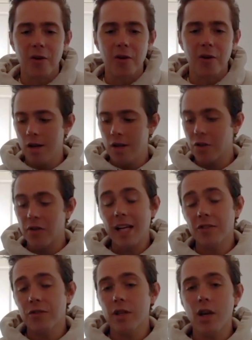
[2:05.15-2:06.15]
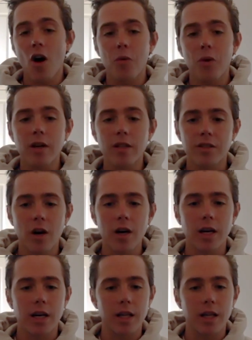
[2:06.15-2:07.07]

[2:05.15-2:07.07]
So that's really all where it started.